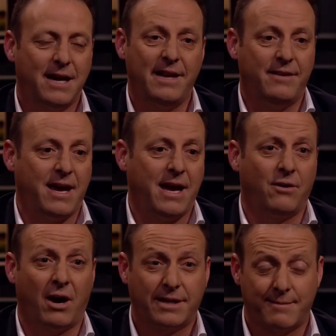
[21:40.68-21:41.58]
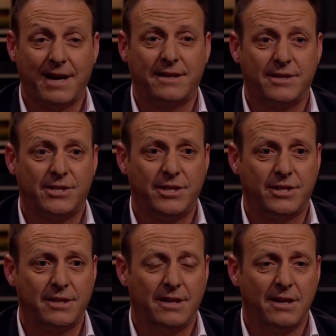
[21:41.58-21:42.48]
And in the end, I had to make the
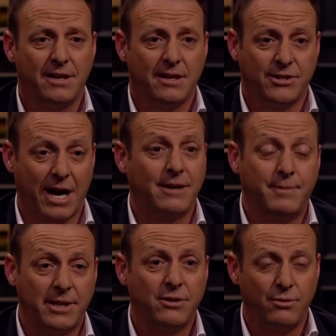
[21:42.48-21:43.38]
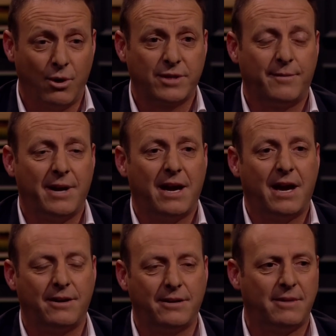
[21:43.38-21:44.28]
decision. James Pitcher, who works for me,
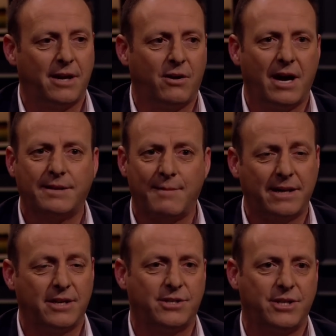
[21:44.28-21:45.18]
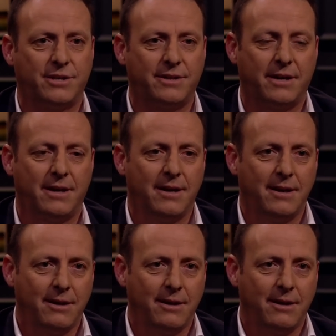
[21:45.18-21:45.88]
and I had to make the decision that